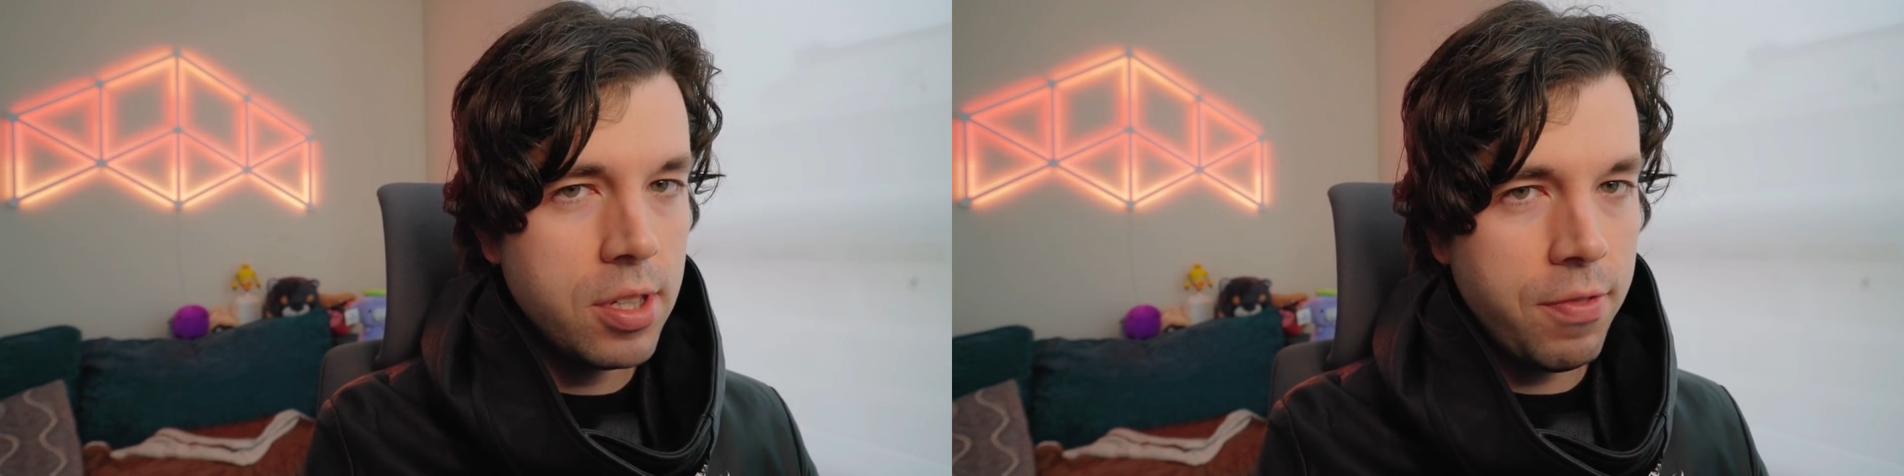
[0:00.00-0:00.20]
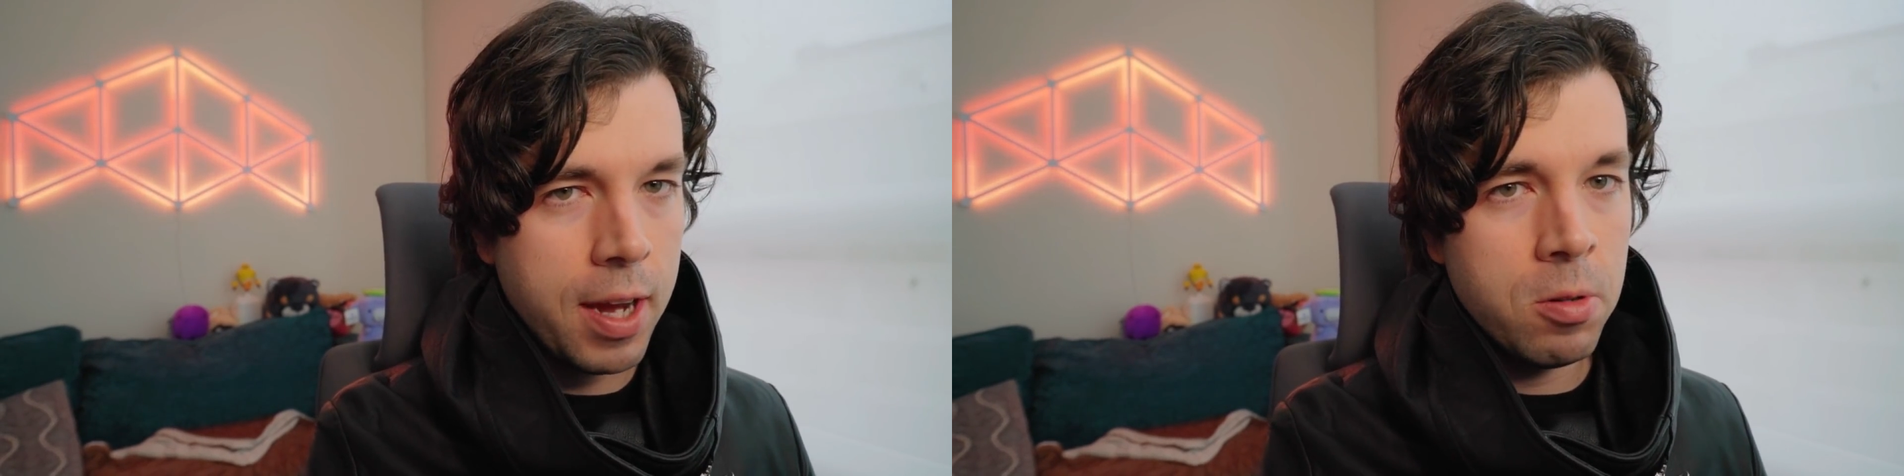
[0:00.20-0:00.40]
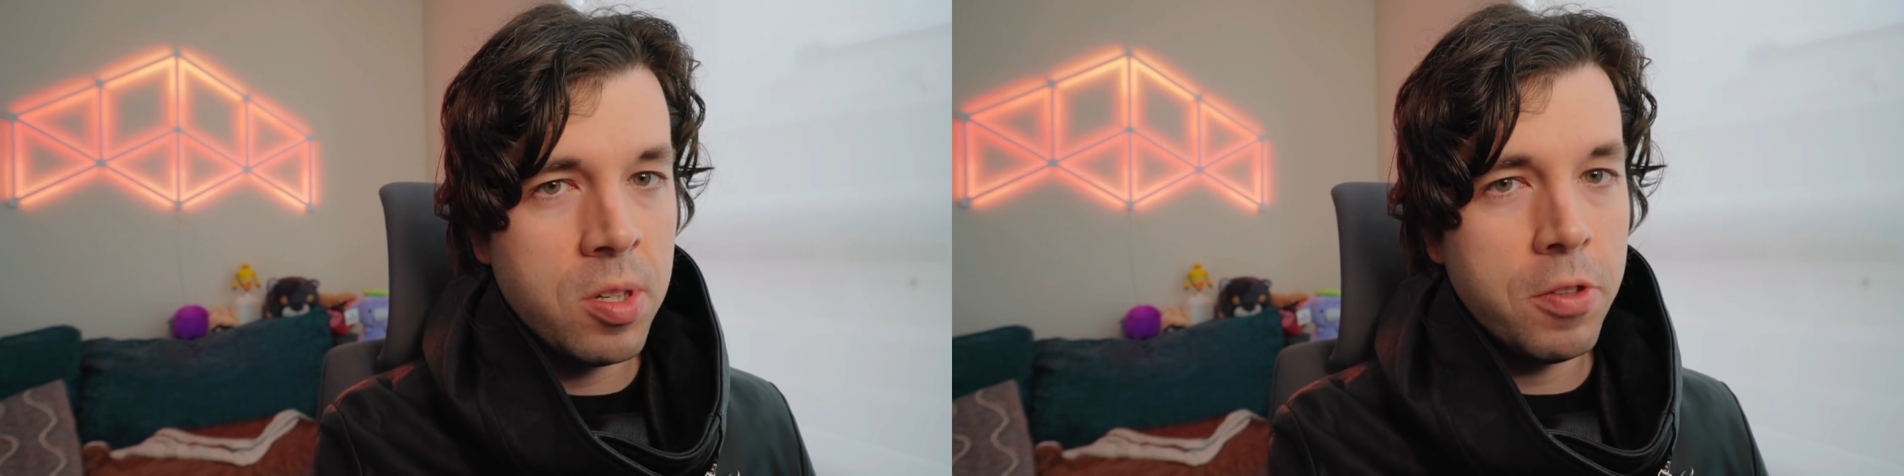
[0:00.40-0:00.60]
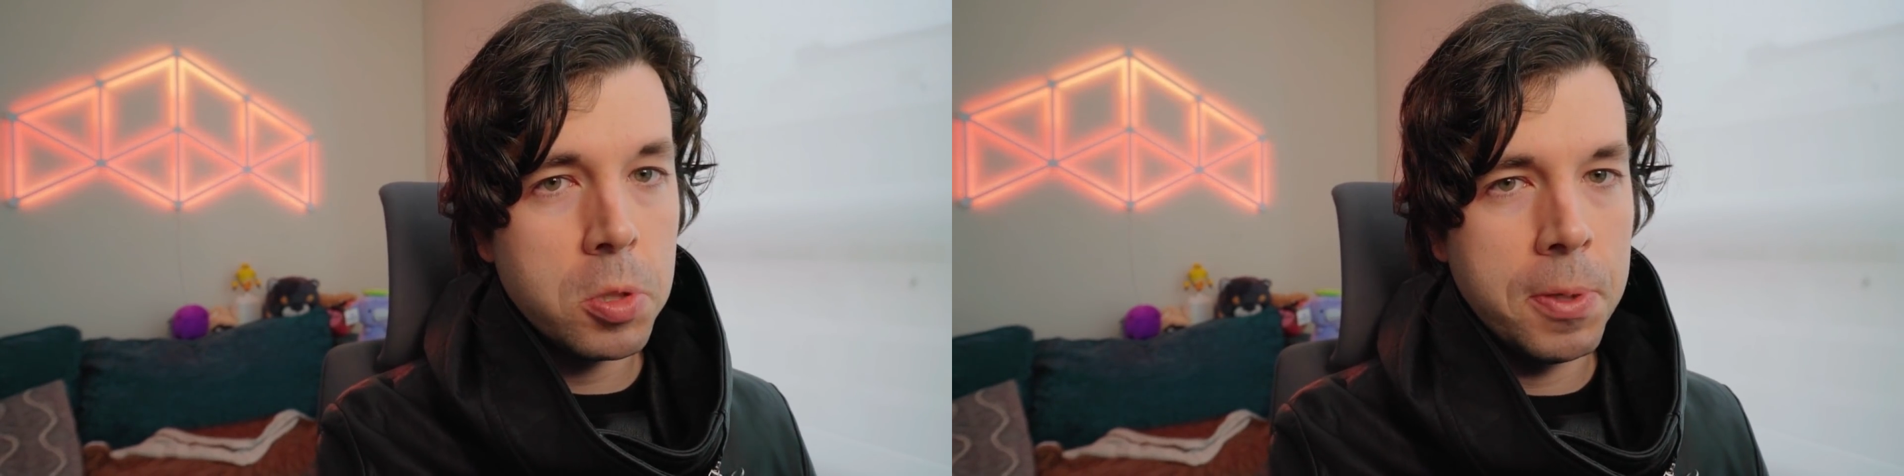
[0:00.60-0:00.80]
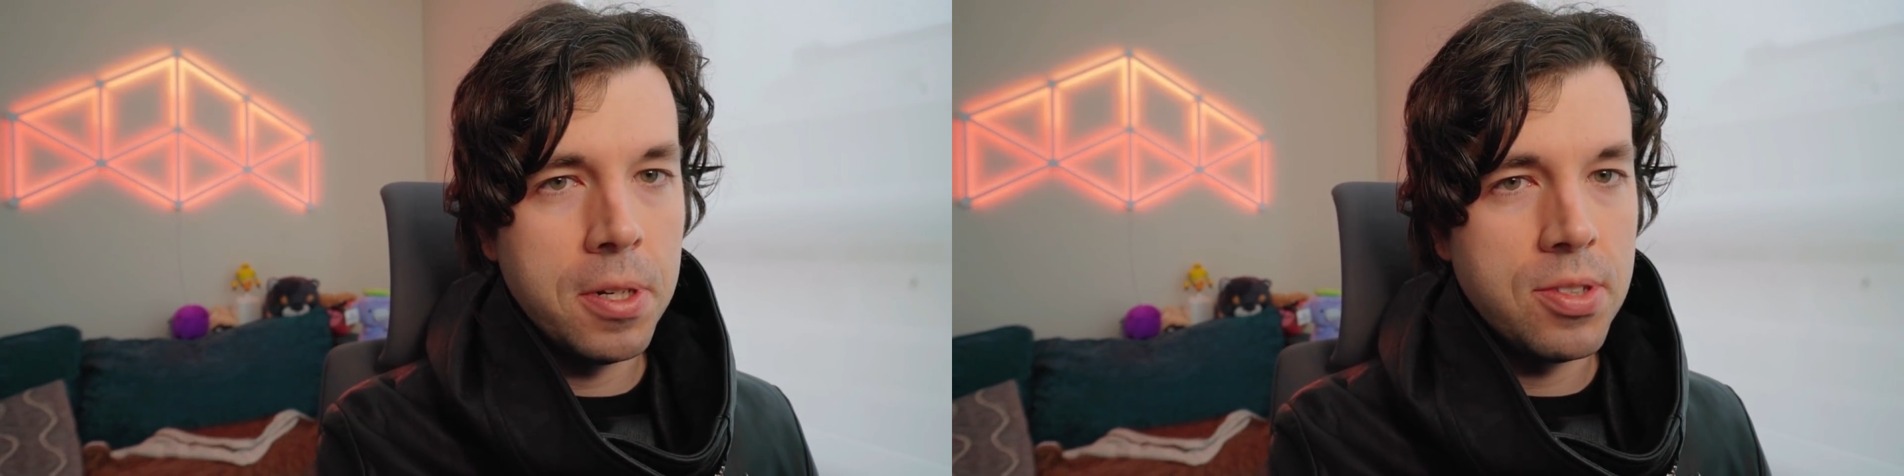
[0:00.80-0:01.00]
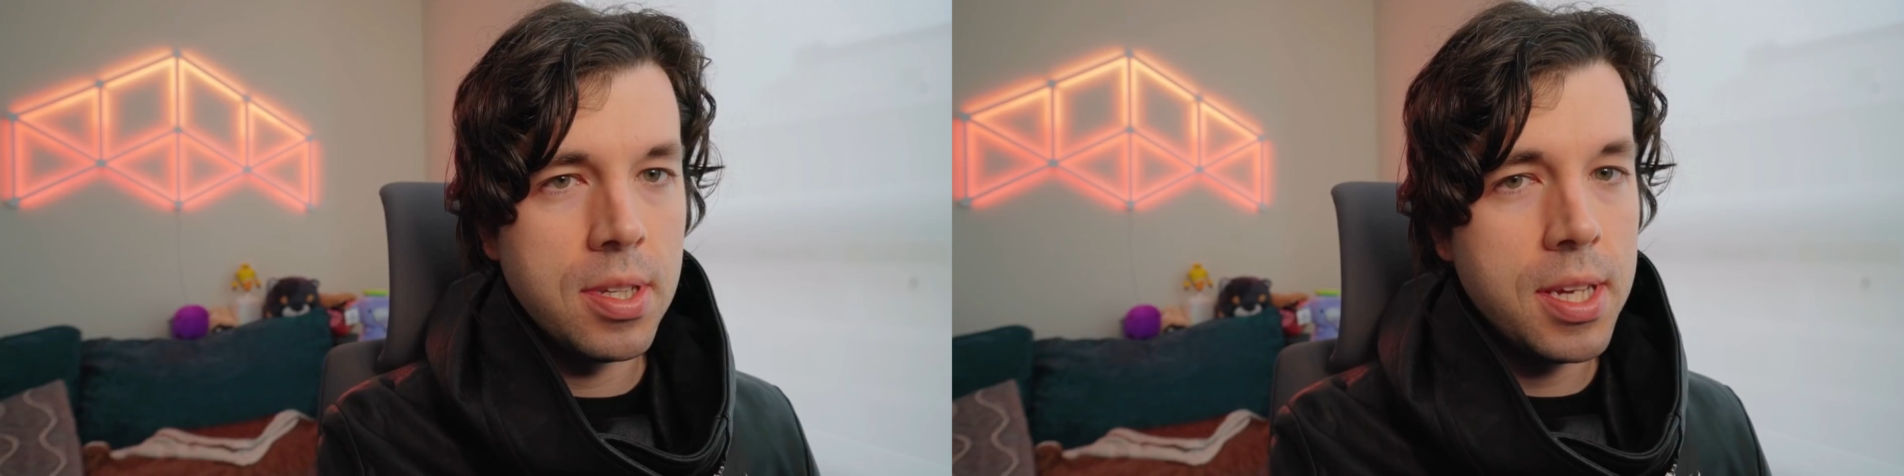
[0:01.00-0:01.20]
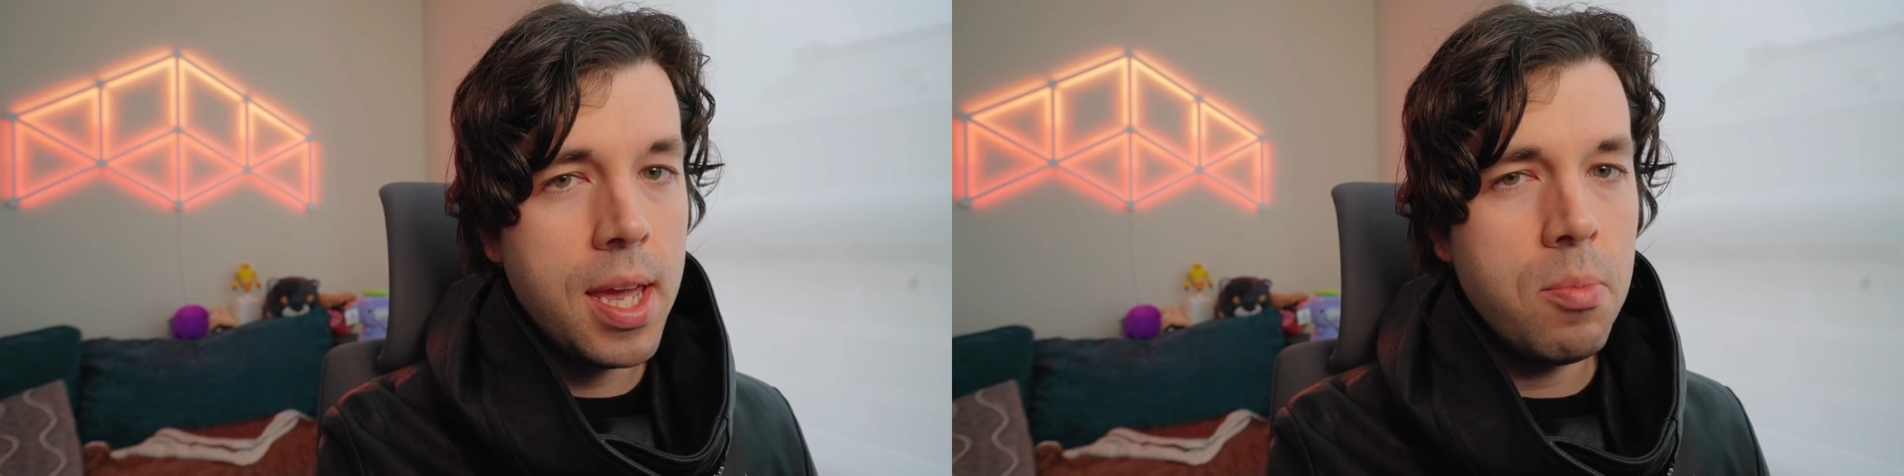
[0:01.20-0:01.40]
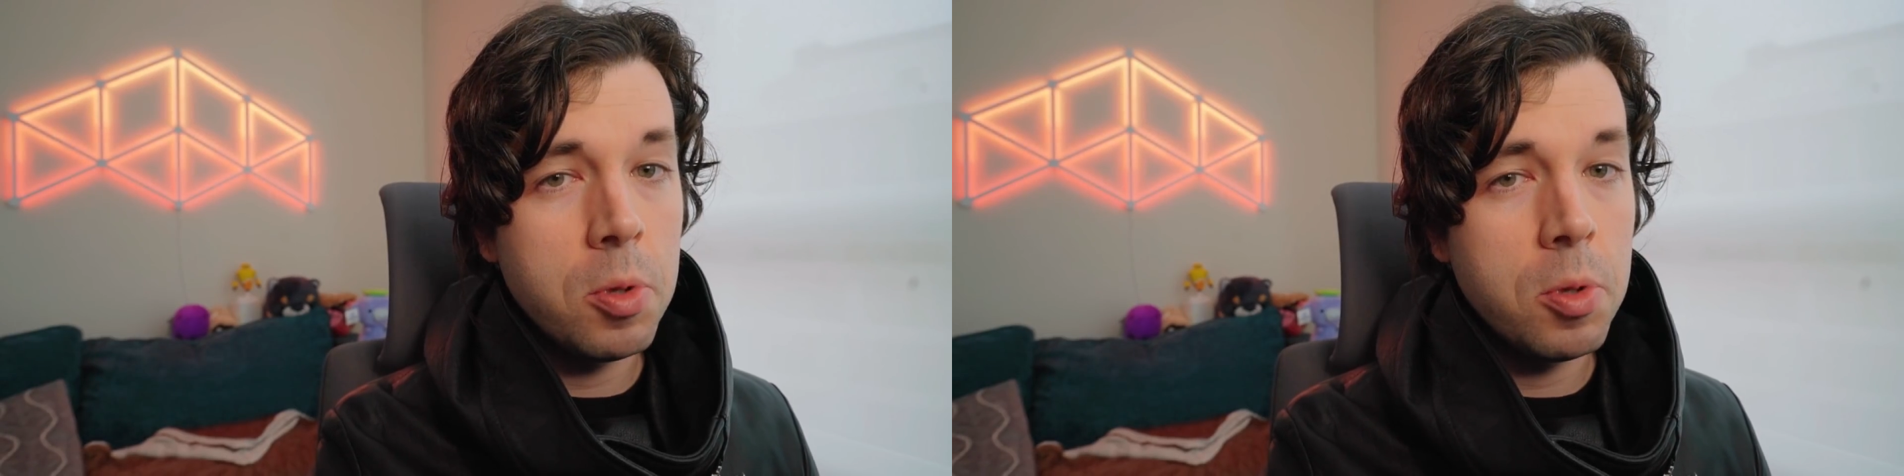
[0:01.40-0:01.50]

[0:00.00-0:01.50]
of hours of experience in the game